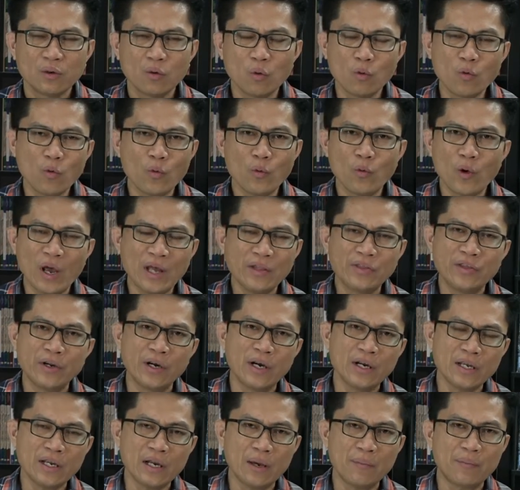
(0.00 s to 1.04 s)

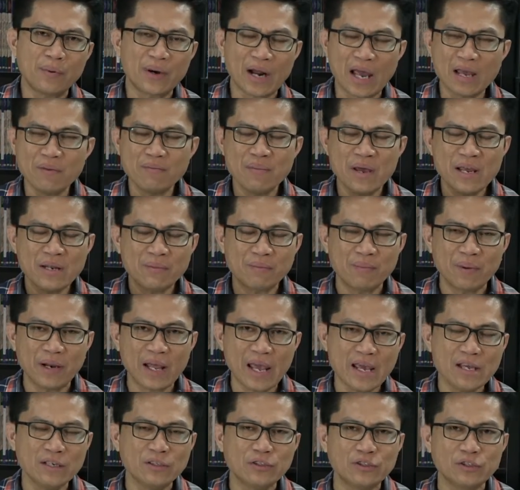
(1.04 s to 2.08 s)
whether in a private
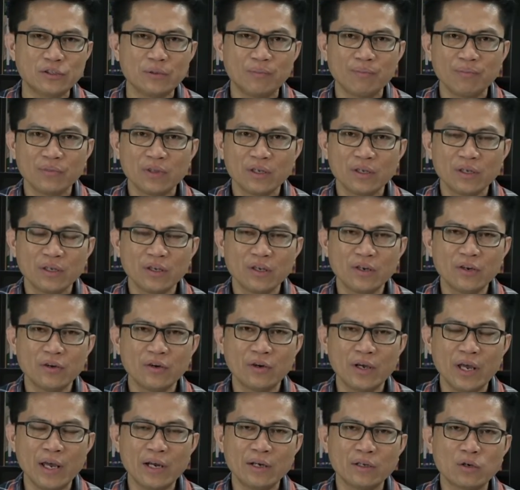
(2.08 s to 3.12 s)
place, you
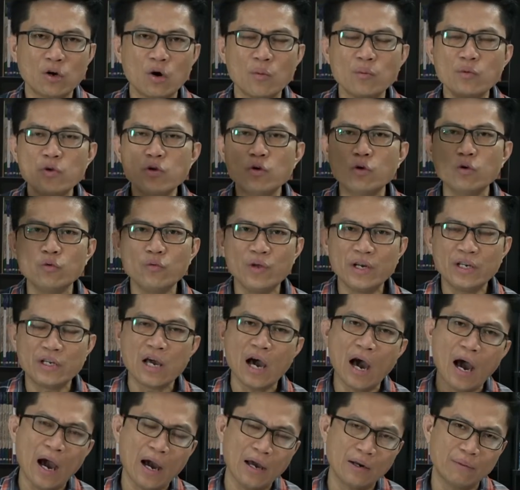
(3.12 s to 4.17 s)
know, and commune with
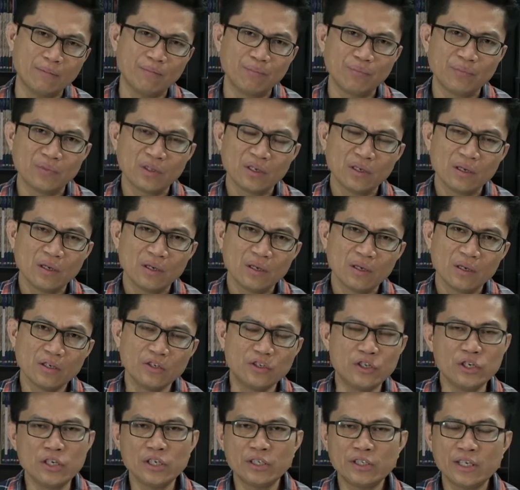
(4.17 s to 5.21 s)
God.
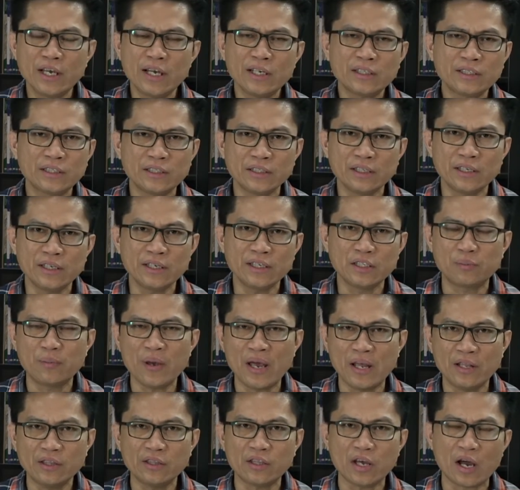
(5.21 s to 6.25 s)
Jesus
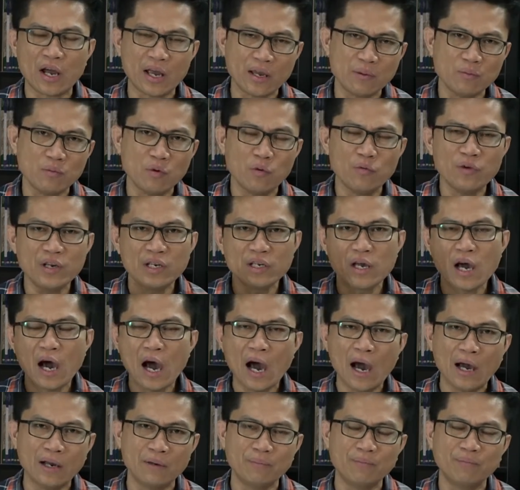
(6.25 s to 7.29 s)
spent time with
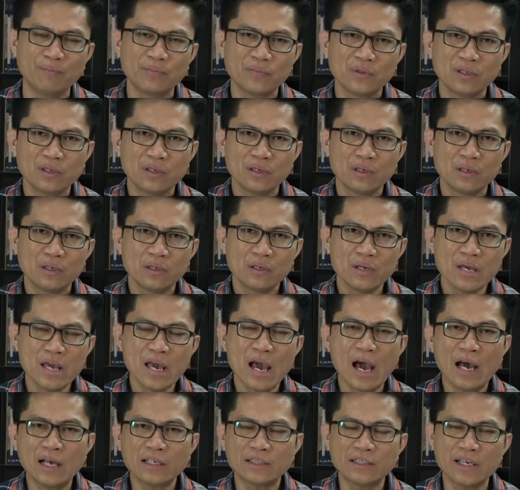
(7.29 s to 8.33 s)
God. He
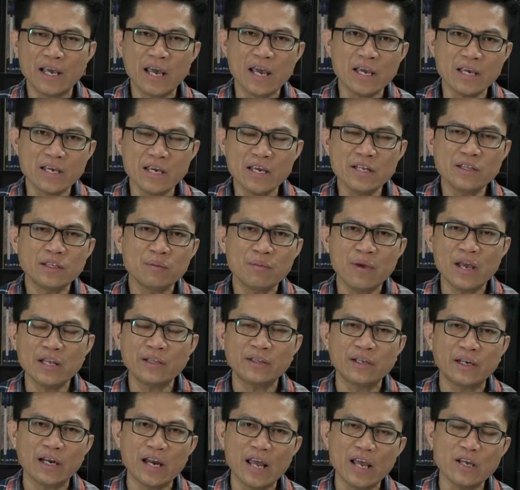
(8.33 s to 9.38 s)
has an
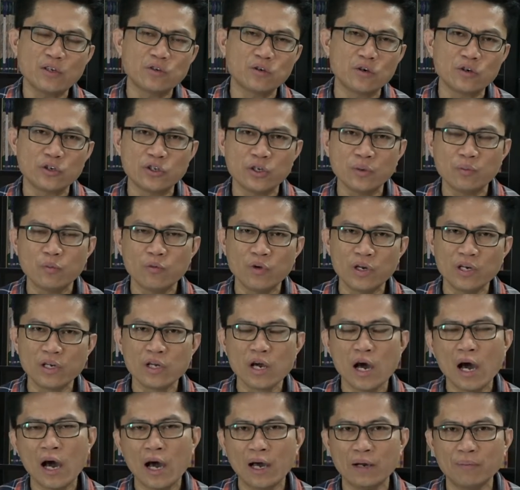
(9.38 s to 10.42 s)
intimate relationship with
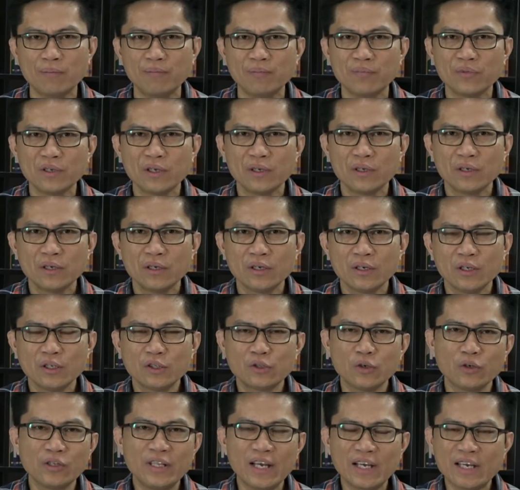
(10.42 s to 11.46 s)
God.
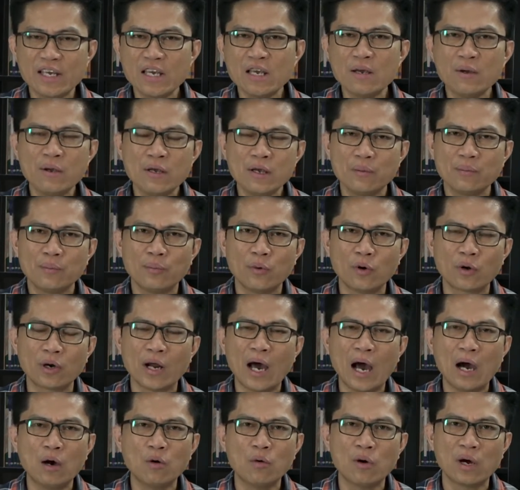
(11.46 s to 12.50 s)
So the key for
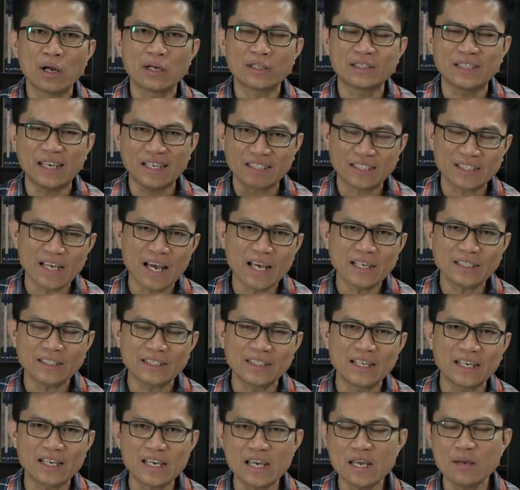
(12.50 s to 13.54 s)
our success,
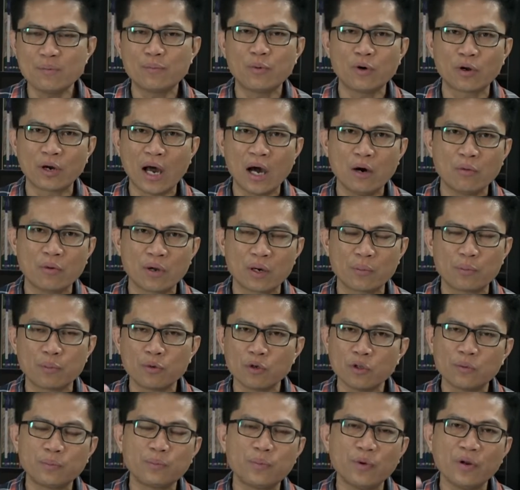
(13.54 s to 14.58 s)
the key for our
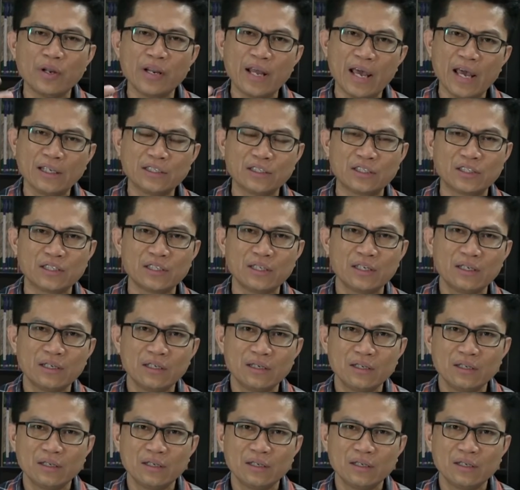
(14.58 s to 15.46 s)
fruitfulness